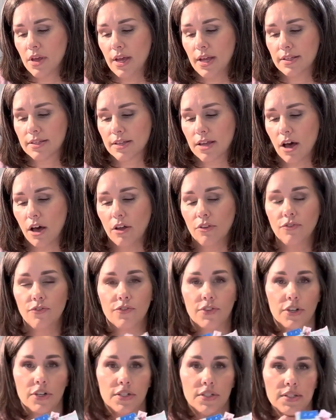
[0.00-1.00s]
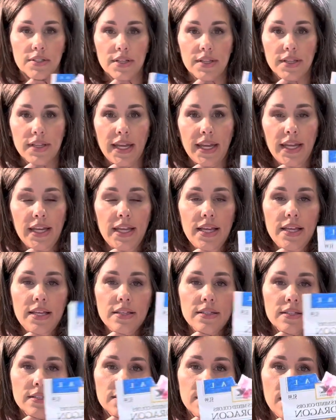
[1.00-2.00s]
it's called First
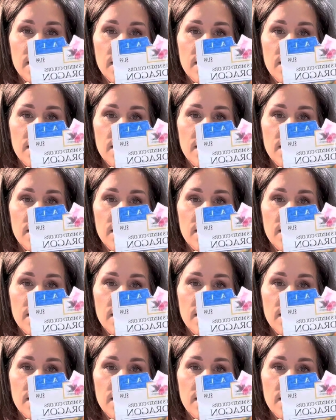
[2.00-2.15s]
Ladies